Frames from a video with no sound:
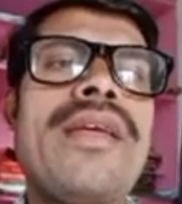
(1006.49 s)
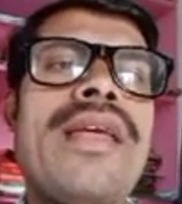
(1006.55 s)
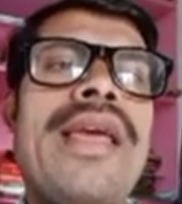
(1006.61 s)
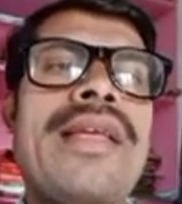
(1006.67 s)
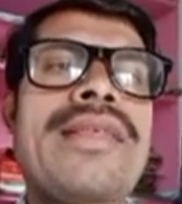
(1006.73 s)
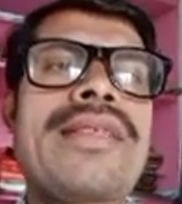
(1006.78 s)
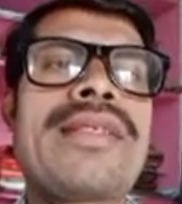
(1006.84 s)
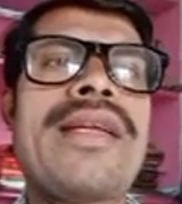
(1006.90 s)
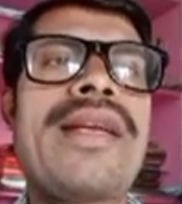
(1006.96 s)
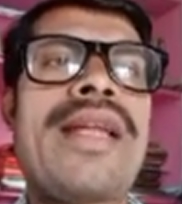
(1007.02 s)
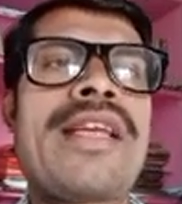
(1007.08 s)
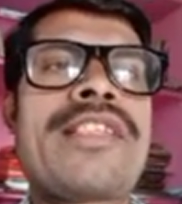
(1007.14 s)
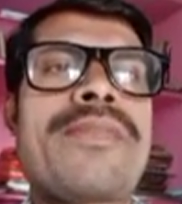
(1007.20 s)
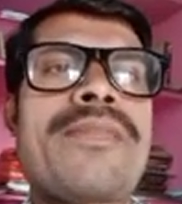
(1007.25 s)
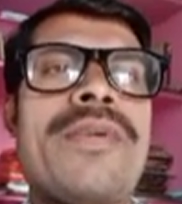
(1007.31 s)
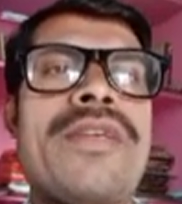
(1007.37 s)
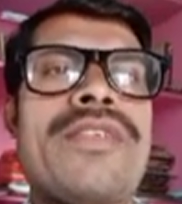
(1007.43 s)
x and
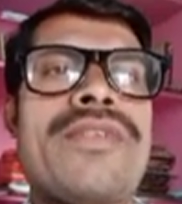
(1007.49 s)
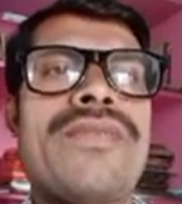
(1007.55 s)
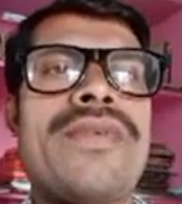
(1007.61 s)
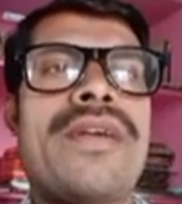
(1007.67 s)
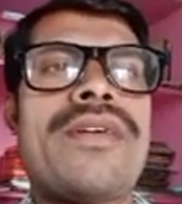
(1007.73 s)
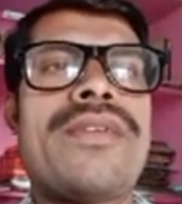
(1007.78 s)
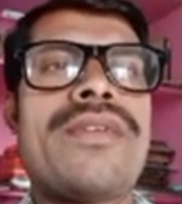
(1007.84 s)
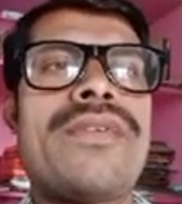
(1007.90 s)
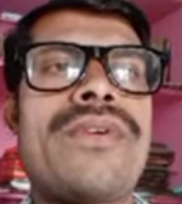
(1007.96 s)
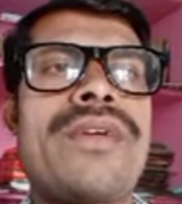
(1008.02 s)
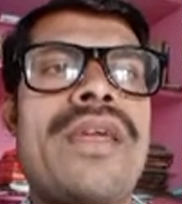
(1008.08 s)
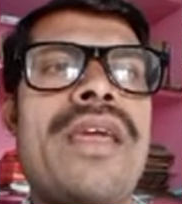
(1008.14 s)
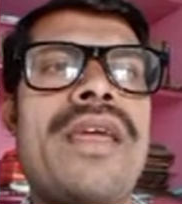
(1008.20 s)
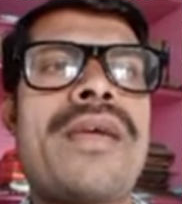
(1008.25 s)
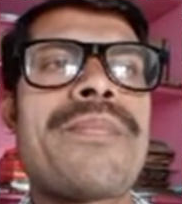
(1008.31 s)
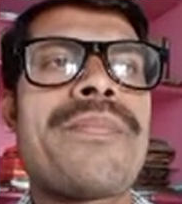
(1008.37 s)
x plus 1. Okay.